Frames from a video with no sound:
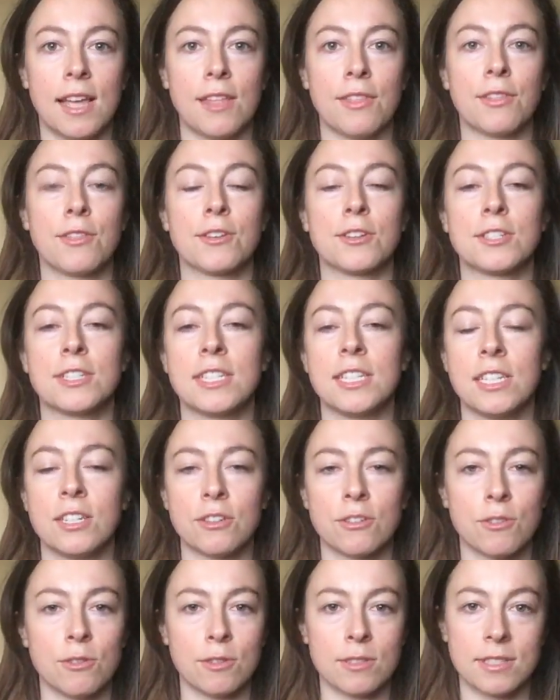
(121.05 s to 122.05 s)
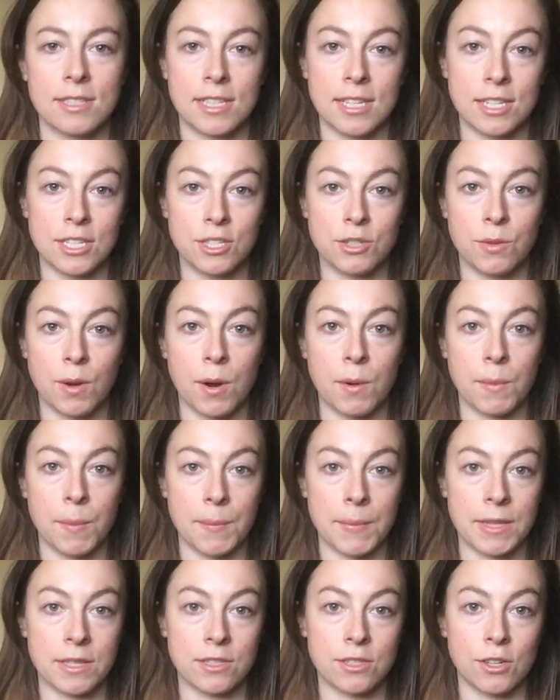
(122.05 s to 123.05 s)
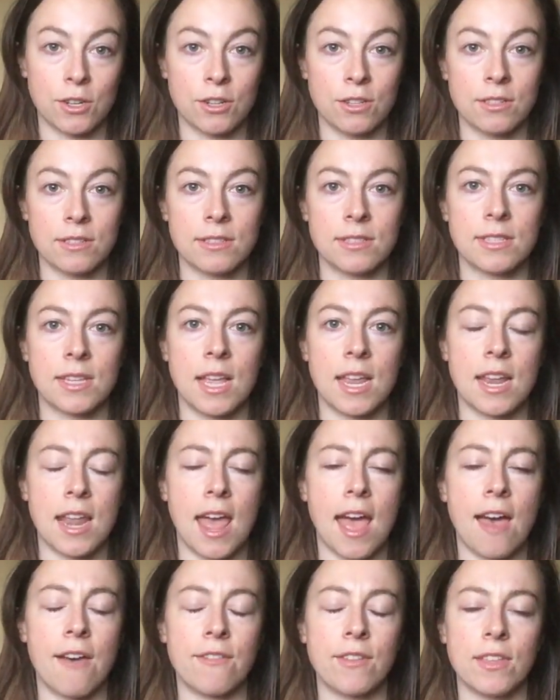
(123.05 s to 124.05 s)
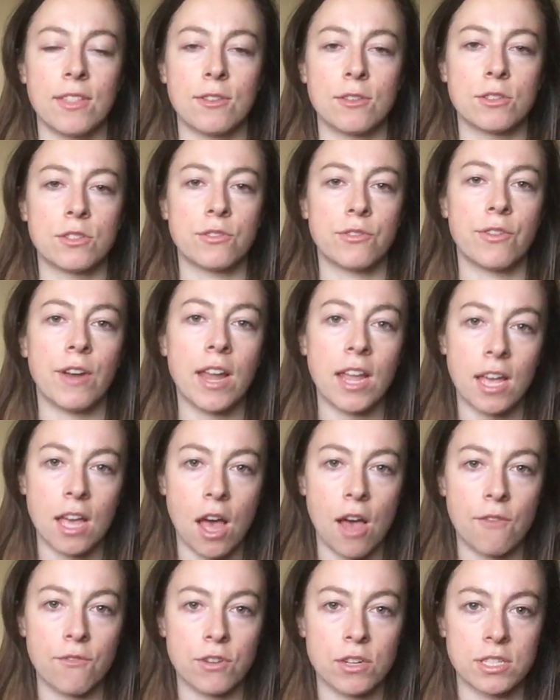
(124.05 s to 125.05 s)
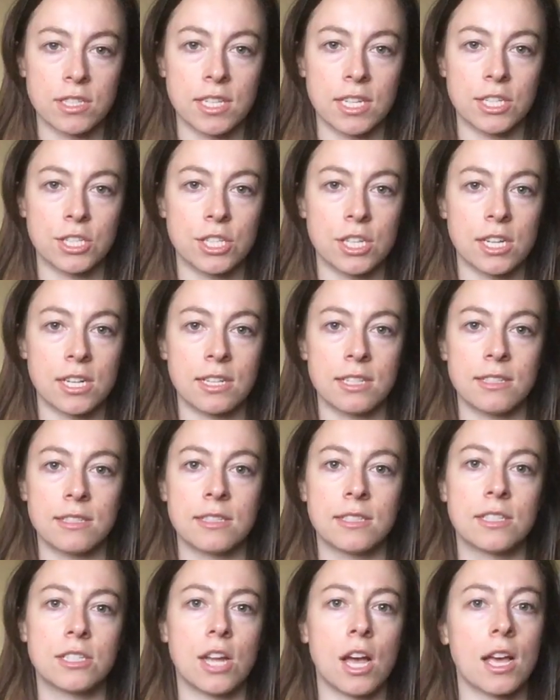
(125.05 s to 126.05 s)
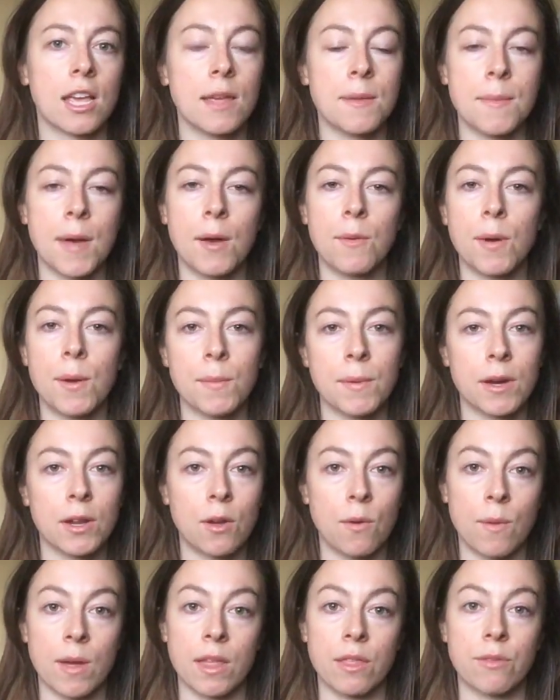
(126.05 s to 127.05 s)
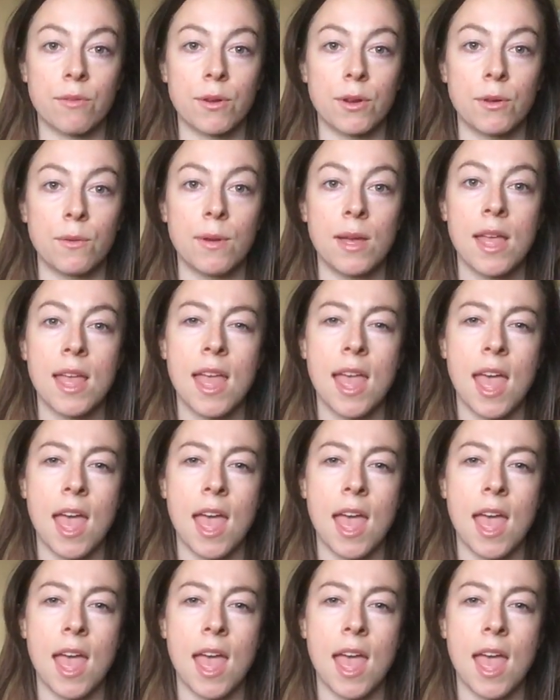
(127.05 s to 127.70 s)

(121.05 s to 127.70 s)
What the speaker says: and 13-year-olds into our women's circles and having those frank conversations about what we're going through,